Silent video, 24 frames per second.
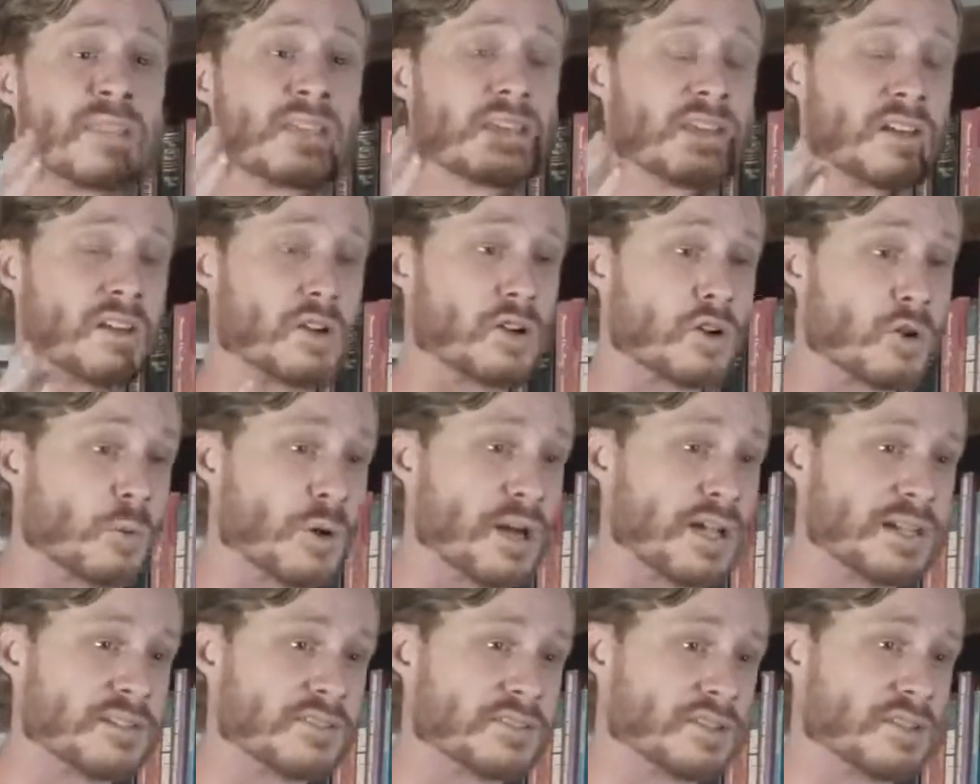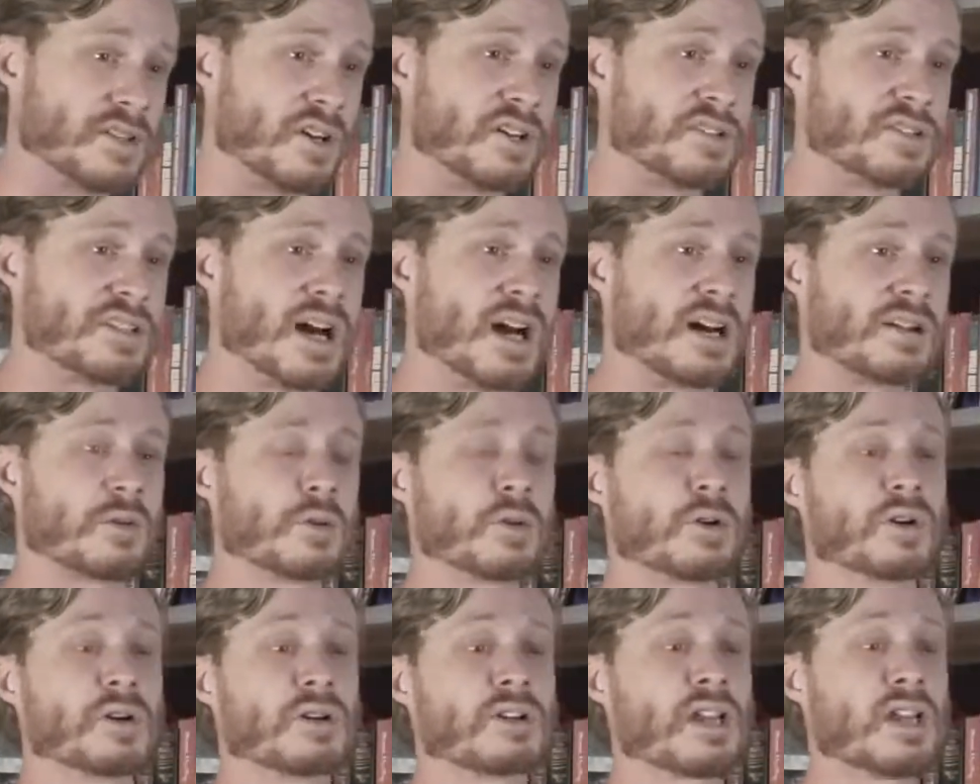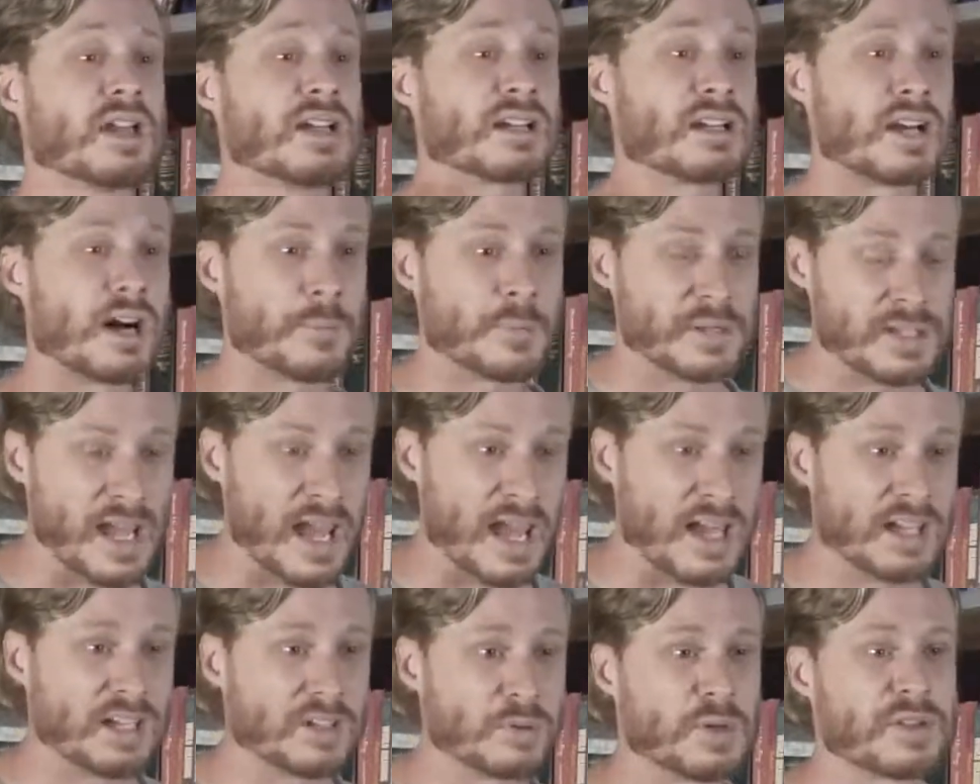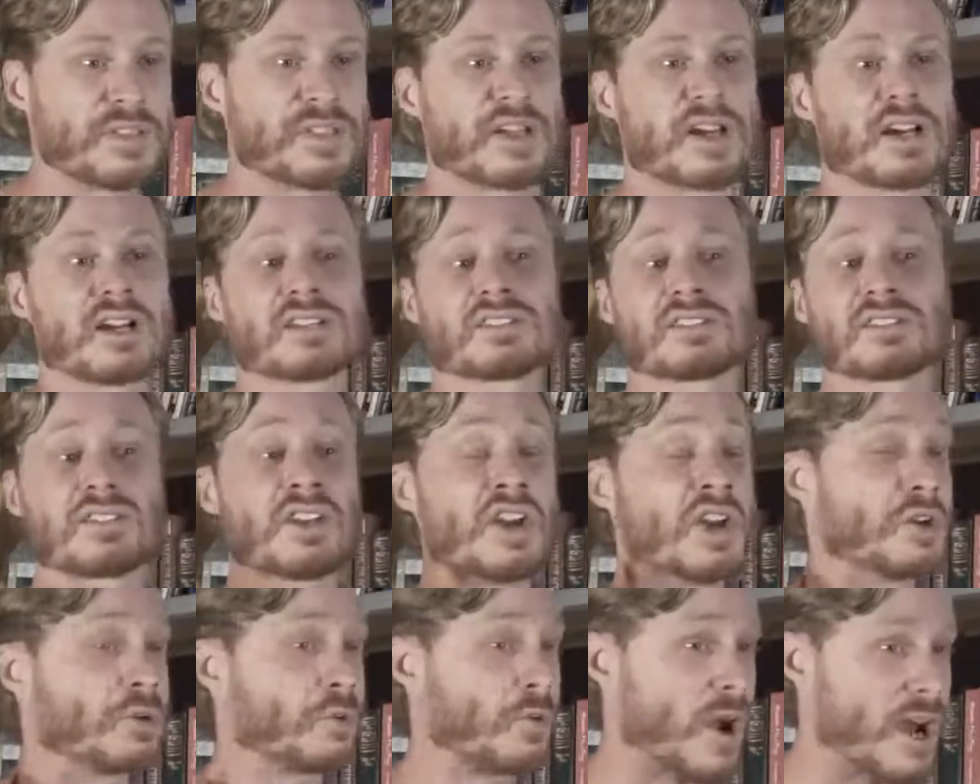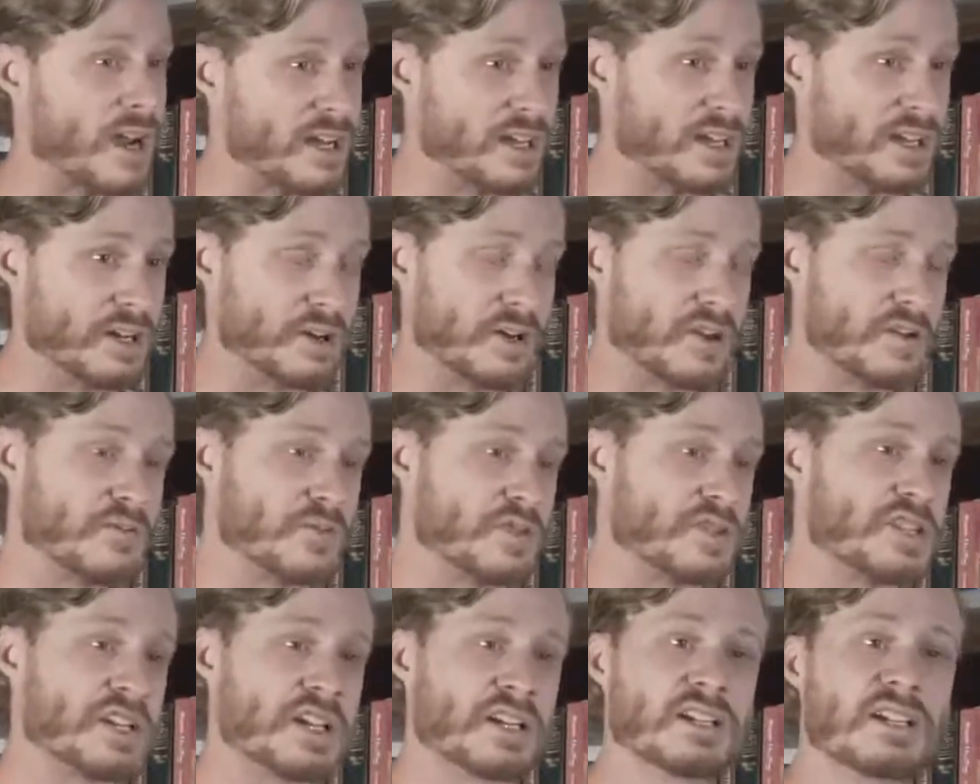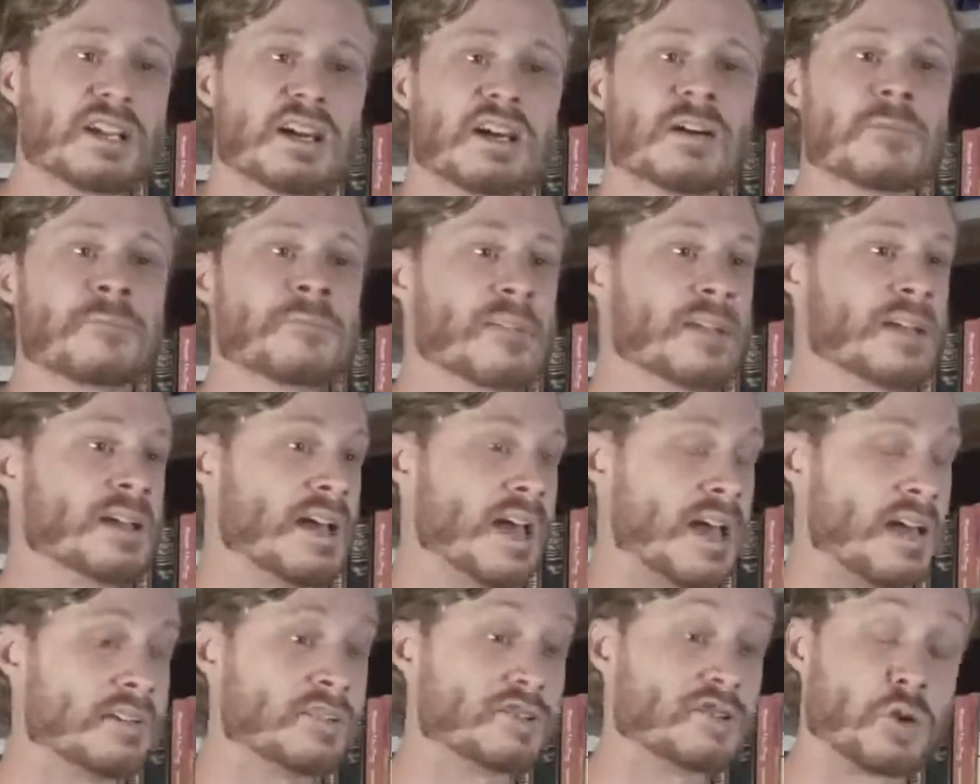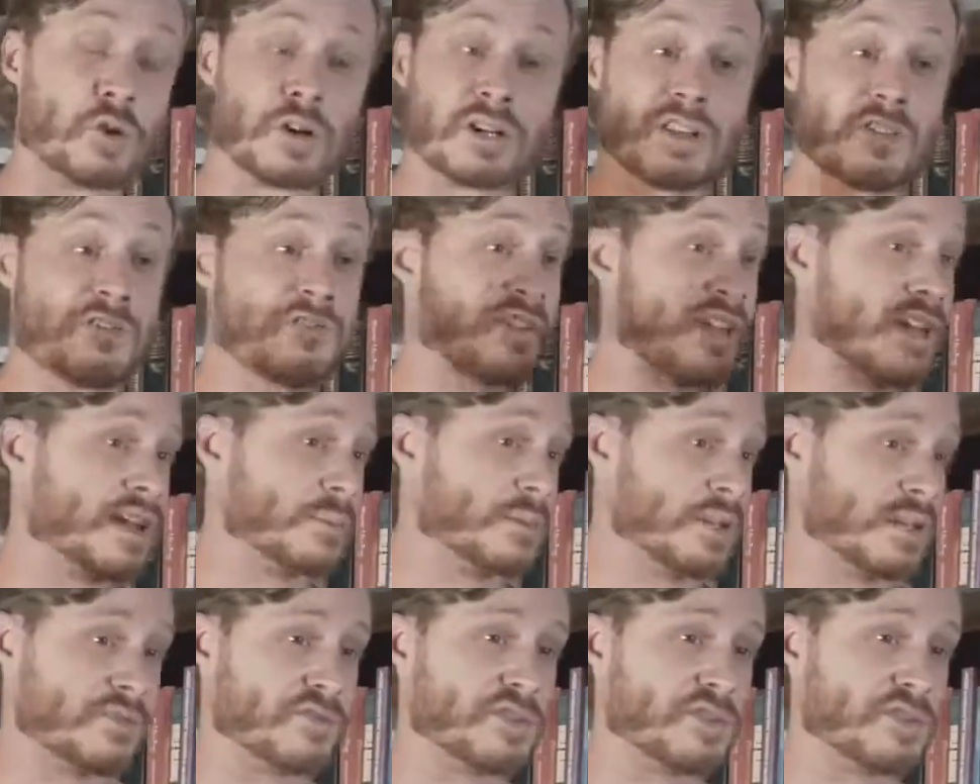Get on awakenthedawn.org. Come and hang with us right here in Virginia and join the family.